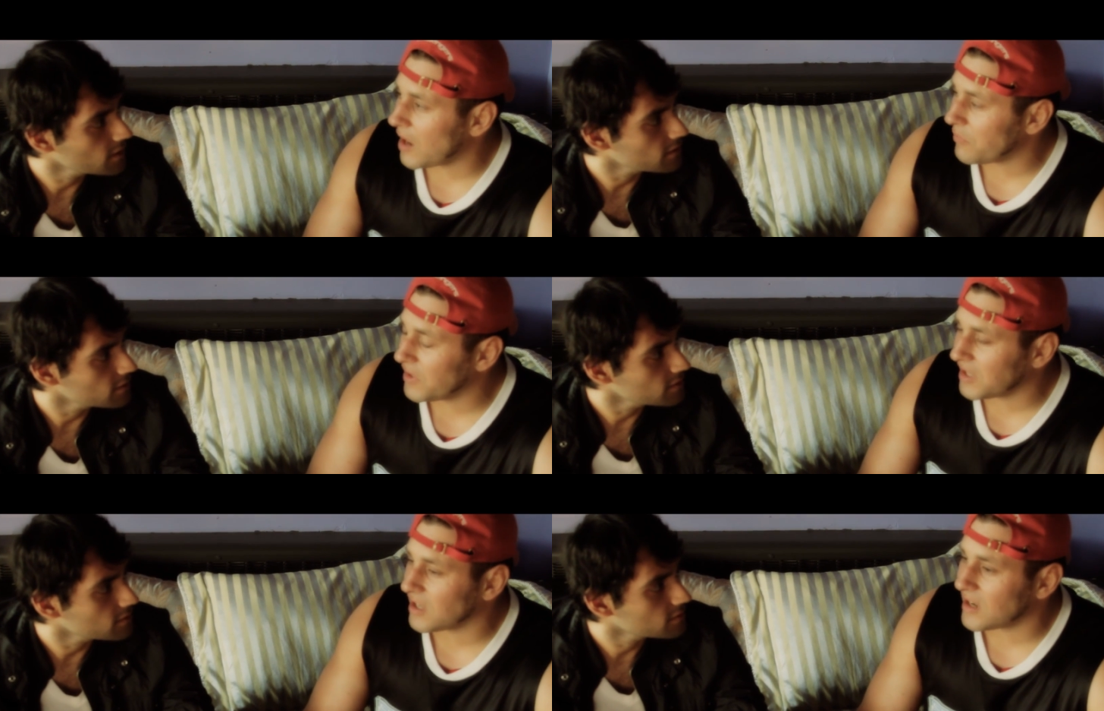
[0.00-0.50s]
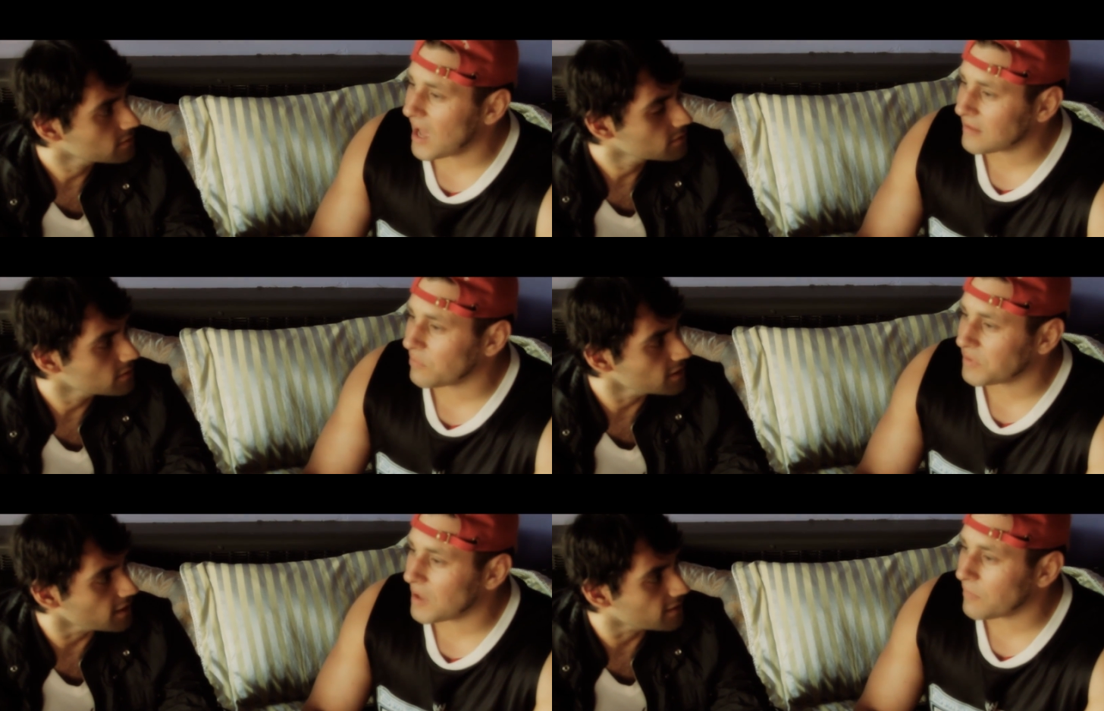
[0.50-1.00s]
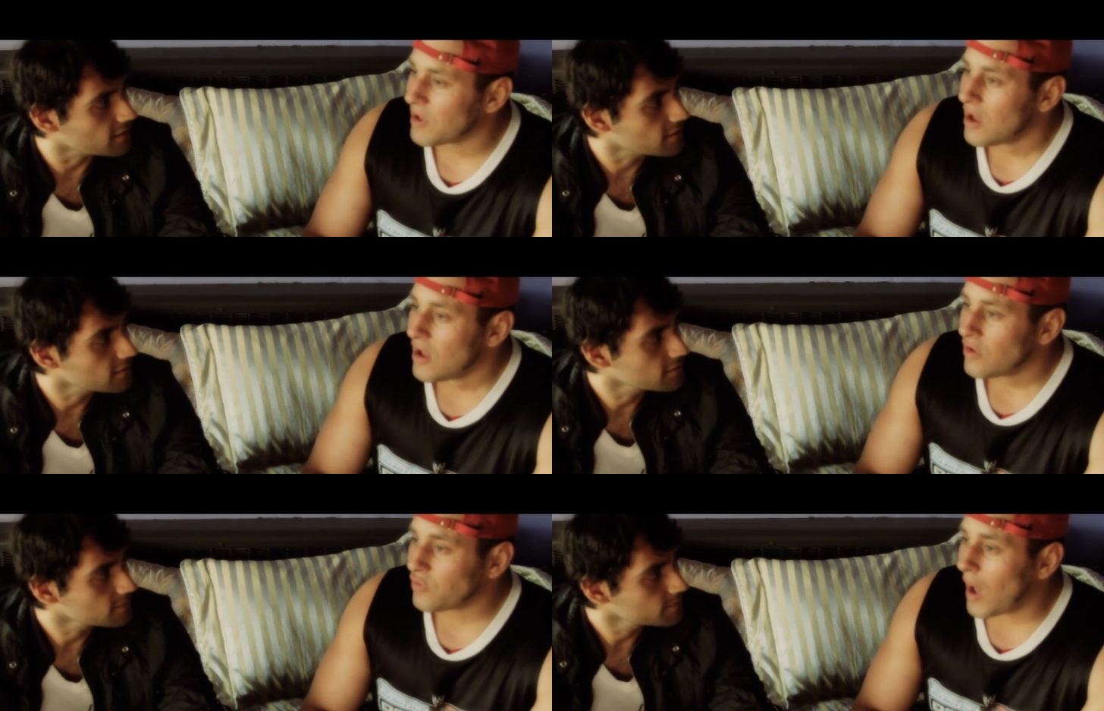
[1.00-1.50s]
Speaker 1: and I really connected with yeah. them
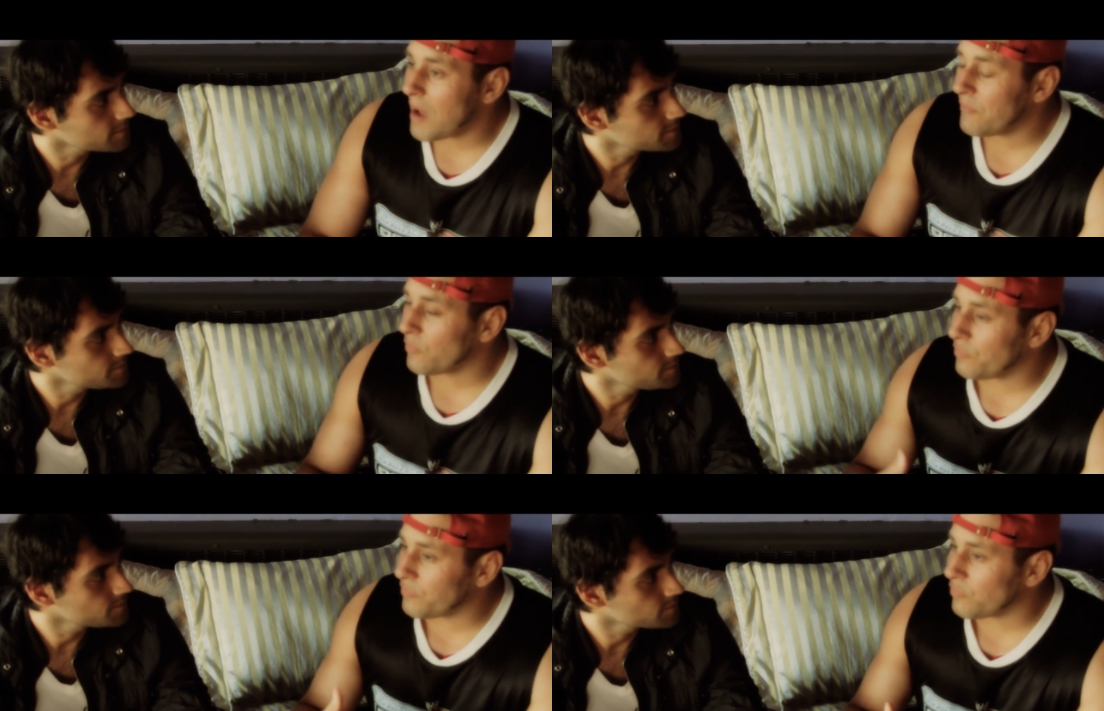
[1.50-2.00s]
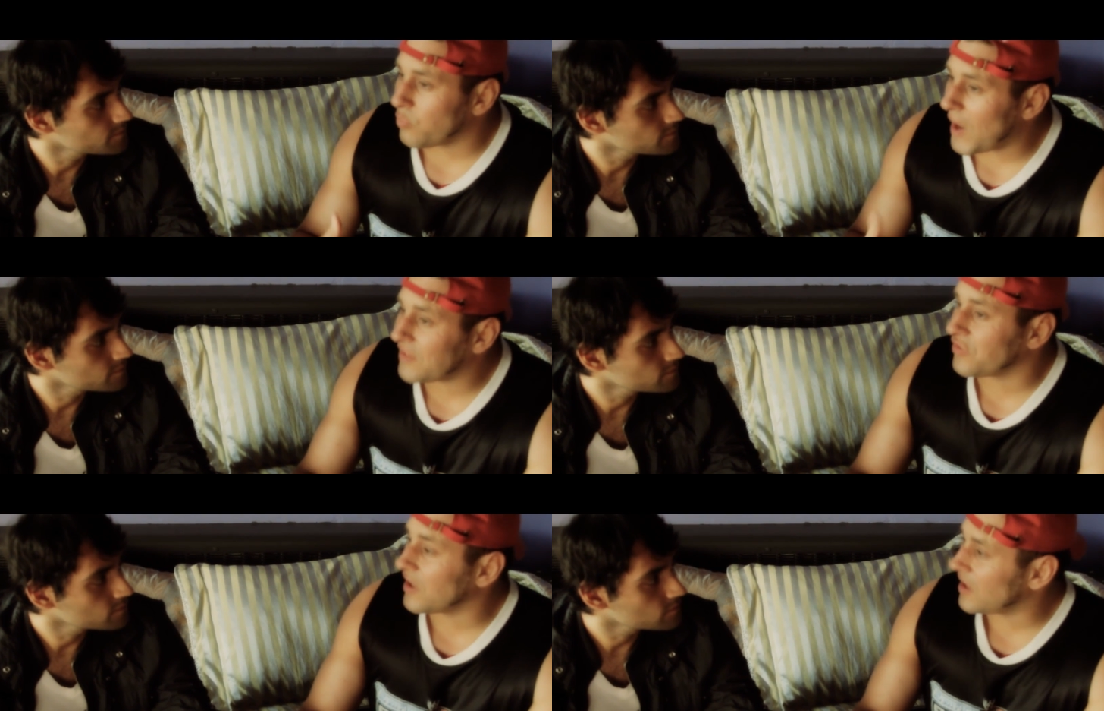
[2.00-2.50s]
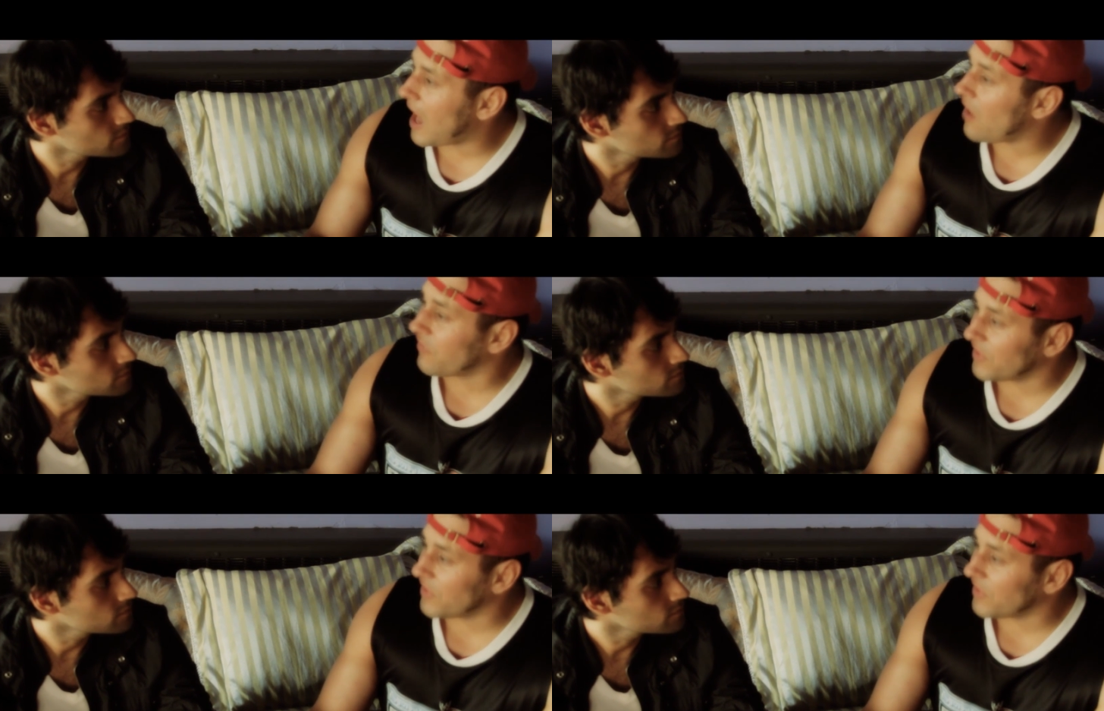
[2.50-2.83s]
so I'm wrestling now